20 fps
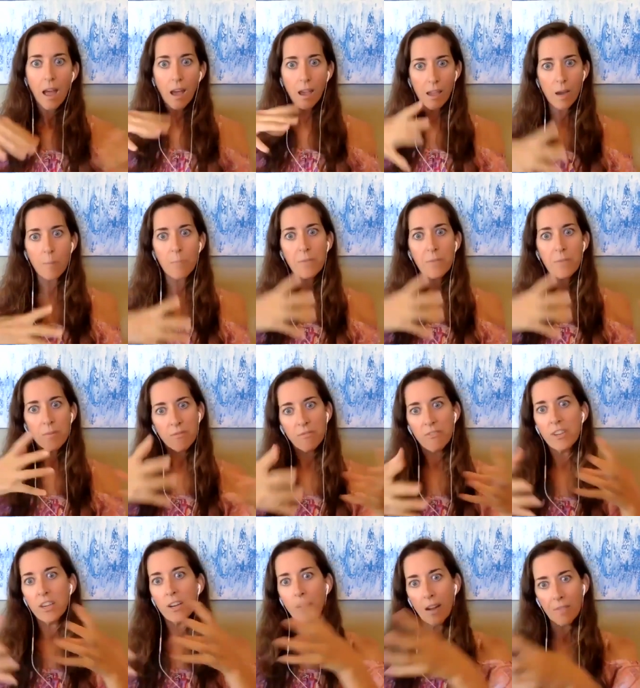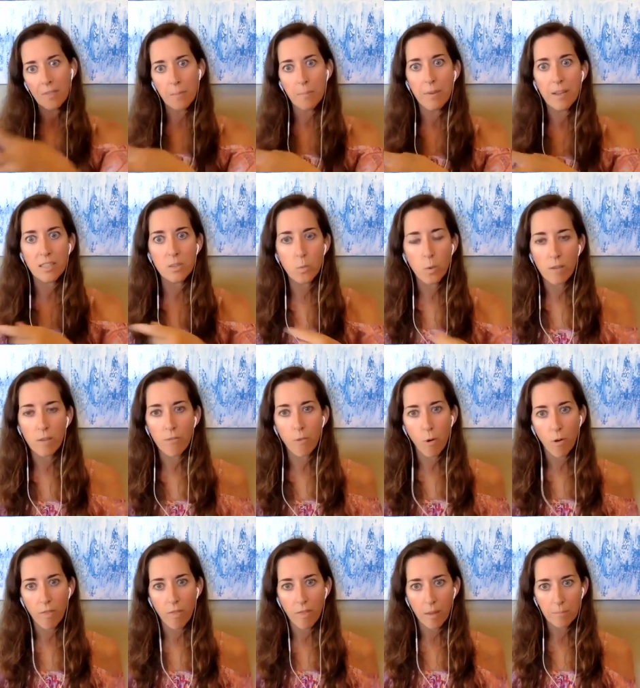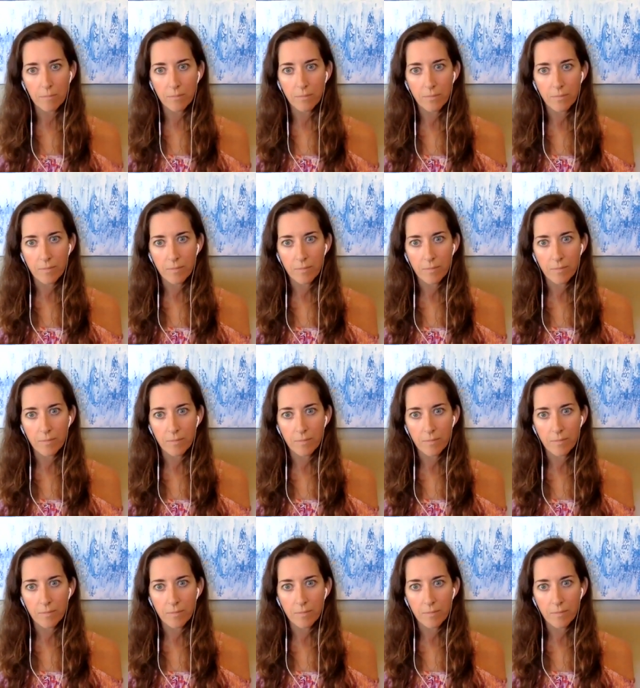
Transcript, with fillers: I help them figure out the best way for them.